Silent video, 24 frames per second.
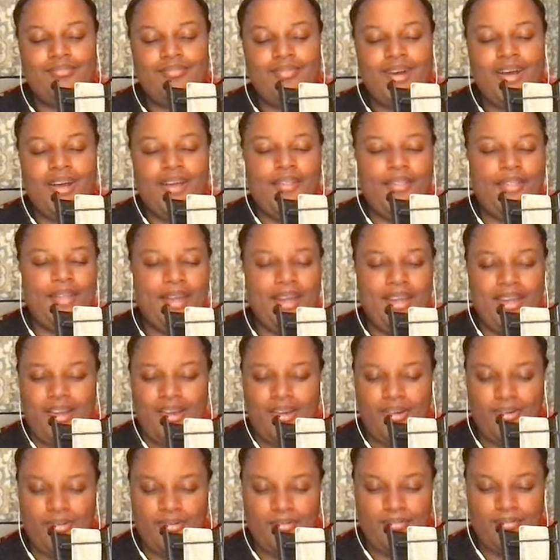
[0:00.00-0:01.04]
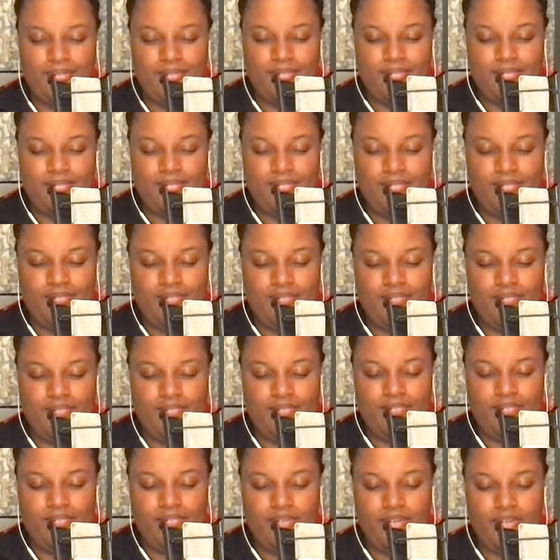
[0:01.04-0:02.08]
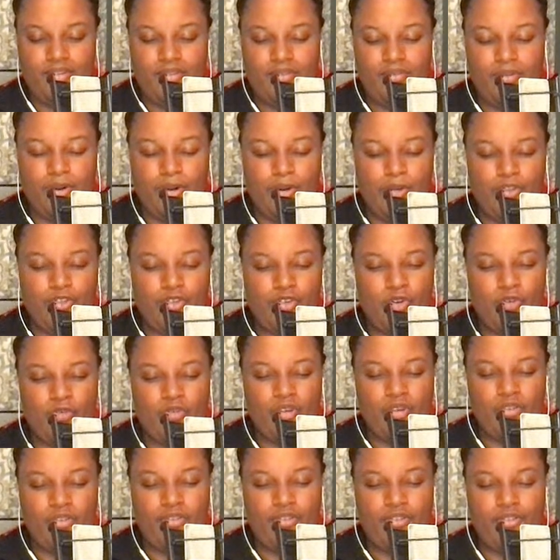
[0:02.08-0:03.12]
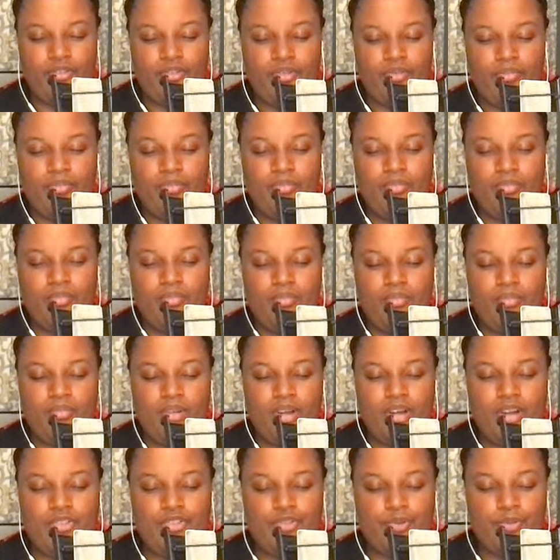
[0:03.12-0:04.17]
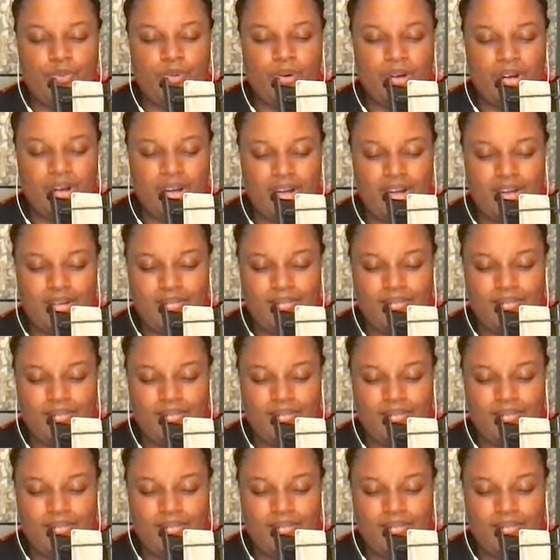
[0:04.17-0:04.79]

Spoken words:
I thank you for your service and your work.